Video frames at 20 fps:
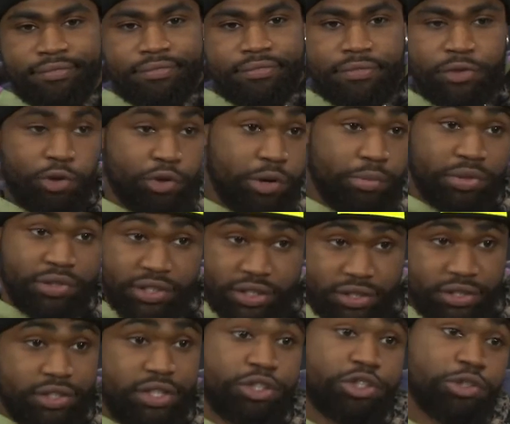you're in a
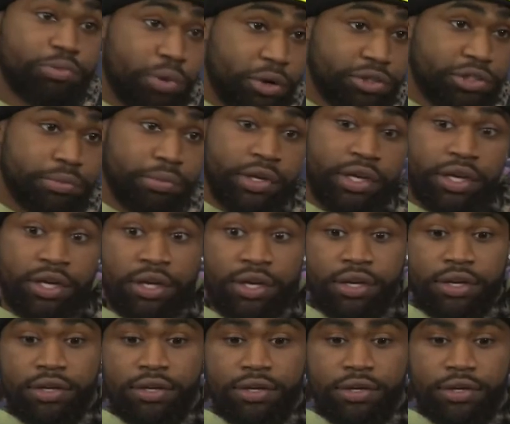position that you're supposed to be
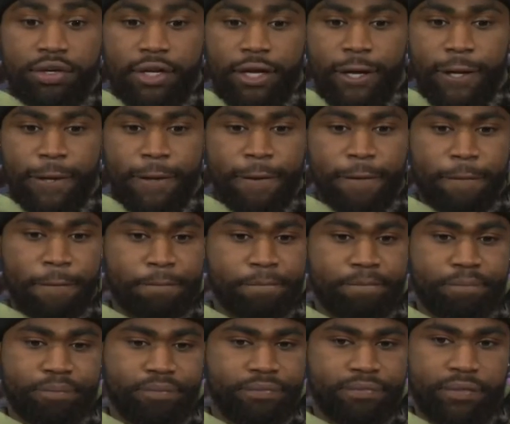in.
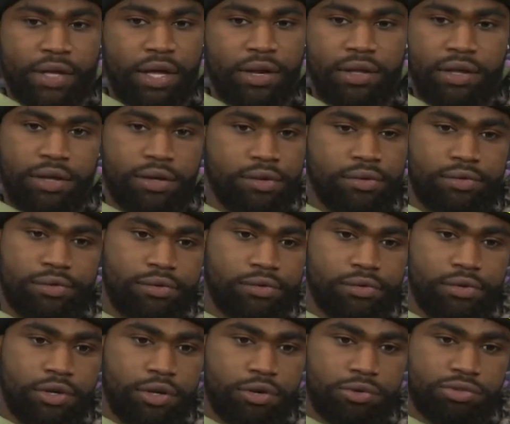And then,
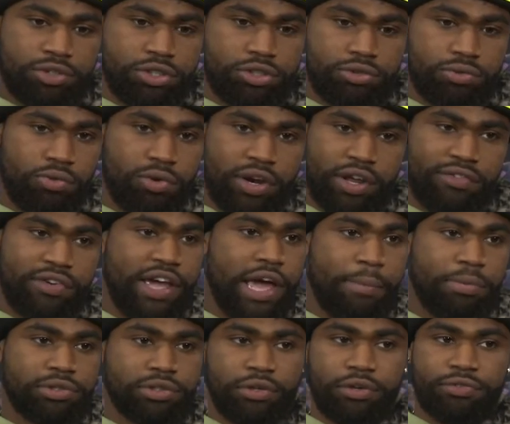you know, just whatever
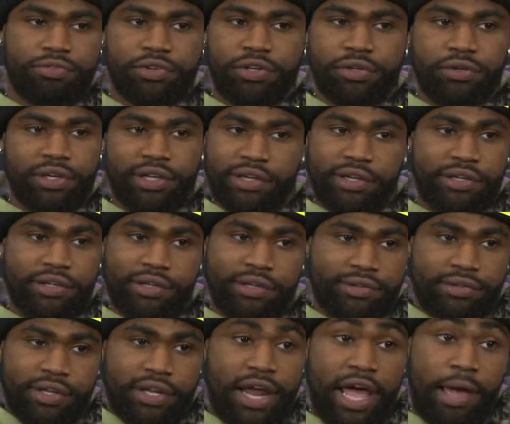happens on the field,
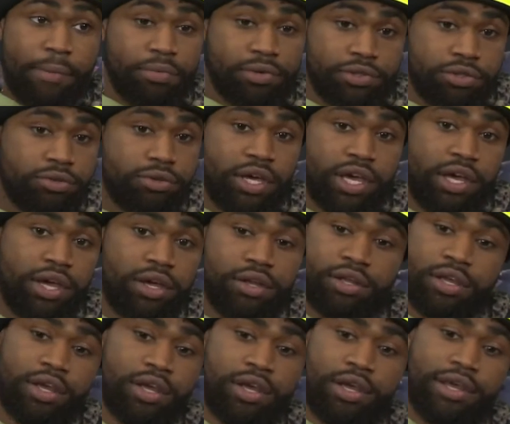it happens. You can't
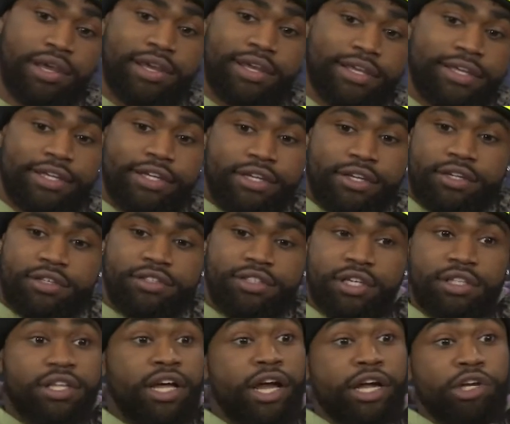
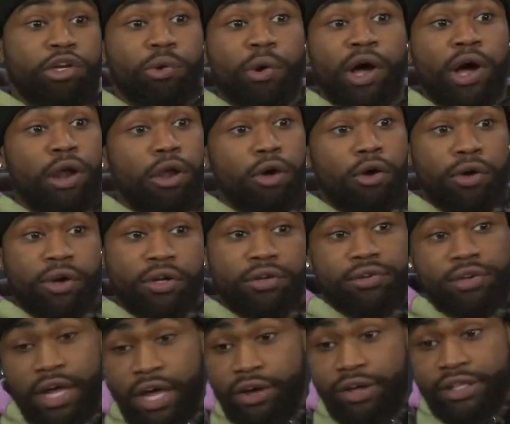sit there and dwell on it.
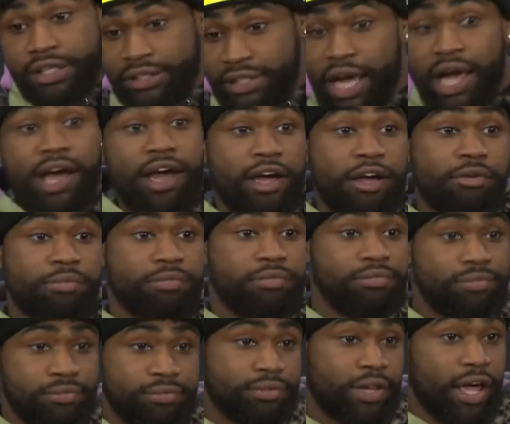Now, at the time,
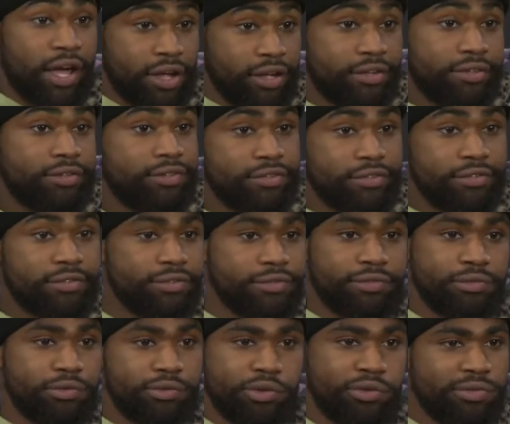like,
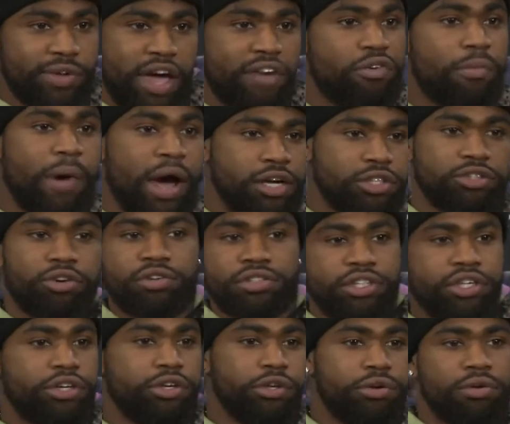everybody's going to
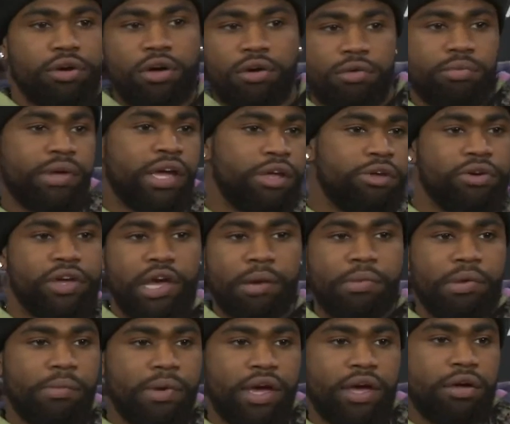tell you, oh, man, you can't
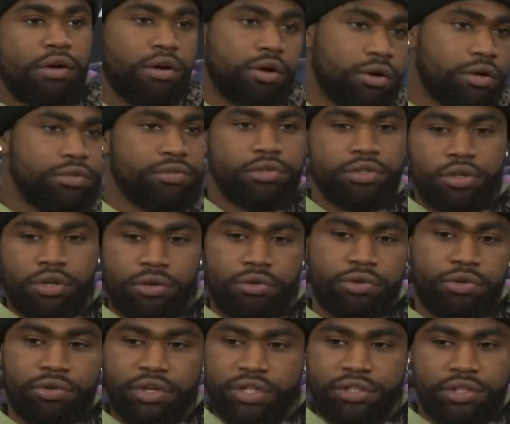be mad or, you know,
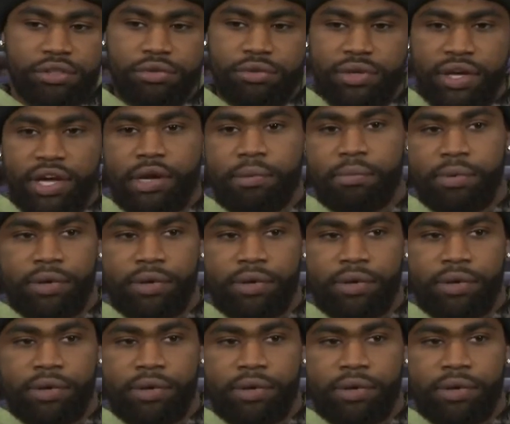do this and do that.